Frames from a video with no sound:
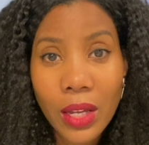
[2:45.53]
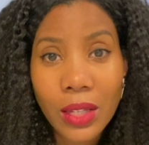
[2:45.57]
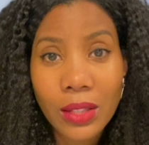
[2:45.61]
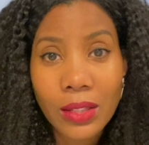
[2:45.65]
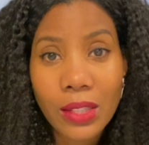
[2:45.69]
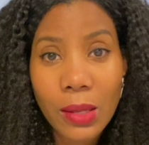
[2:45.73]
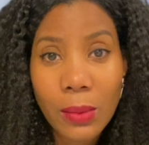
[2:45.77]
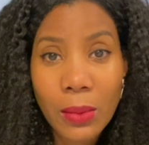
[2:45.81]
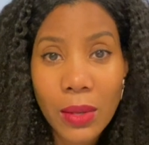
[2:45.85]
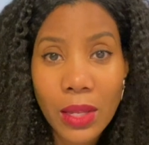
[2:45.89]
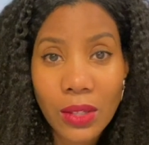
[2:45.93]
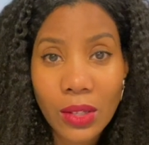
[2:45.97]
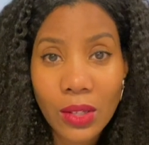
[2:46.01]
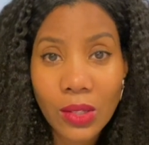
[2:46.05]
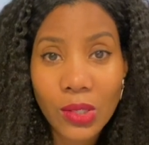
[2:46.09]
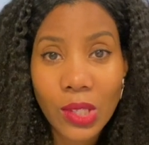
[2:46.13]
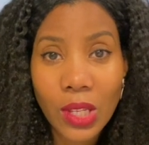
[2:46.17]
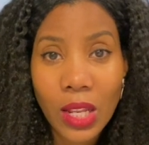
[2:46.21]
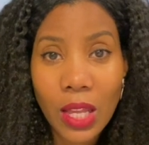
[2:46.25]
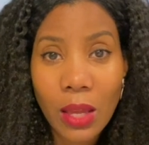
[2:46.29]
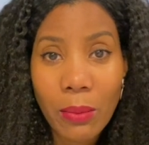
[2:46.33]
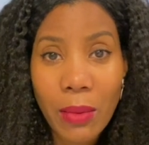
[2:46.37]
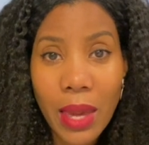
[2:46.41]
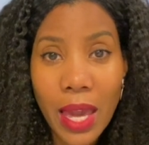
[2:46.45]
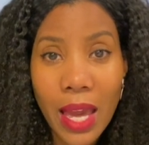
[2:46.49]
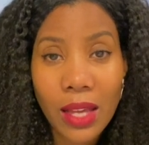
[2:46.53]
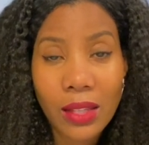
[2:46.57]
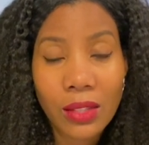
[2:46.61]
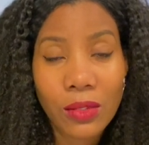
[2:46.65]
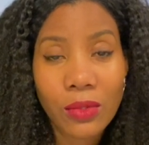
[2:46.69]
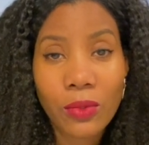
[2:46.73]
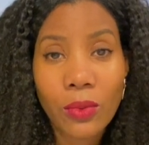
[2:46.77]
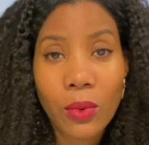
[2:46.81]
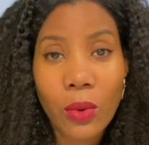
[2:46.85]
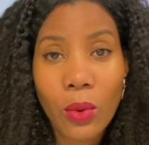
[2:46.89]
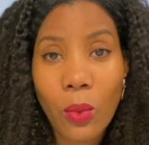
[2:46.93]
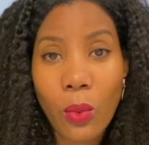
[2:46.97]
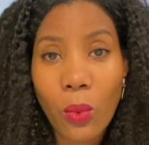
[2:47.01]
deep conditioning mask
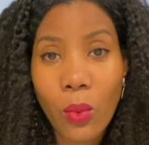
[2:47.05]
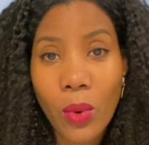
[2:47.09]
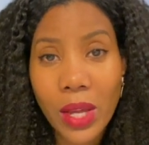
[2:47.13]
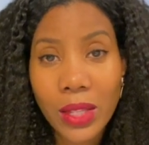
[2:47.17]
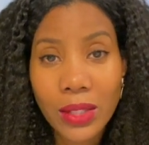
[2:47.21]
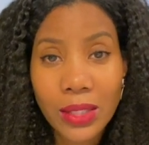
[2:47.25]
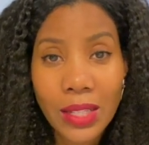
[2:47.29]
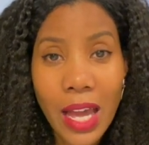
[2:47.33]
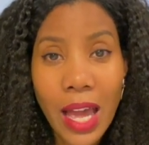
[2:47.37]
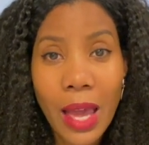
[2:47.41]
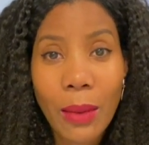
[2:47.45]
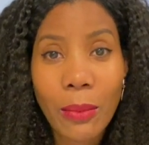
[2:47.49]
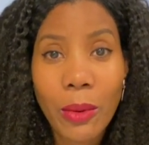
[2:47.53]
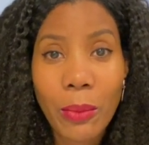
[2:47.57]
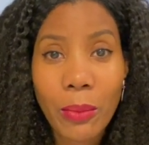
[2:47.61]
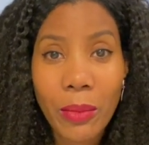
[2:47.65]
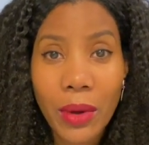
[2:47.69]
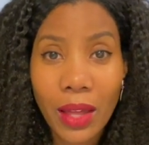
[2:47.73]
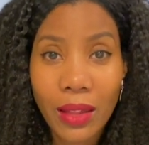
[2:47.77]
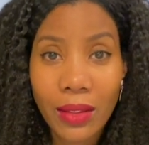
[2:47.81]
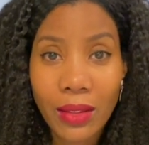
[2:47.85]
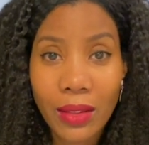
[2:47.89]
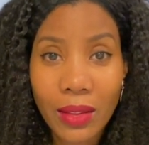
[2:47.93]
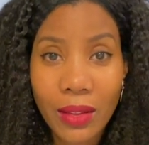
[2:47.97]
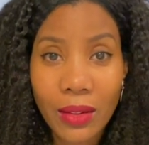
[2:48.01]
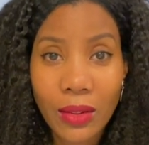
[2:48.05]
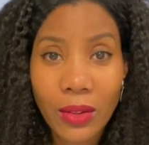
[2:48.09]
one time a month.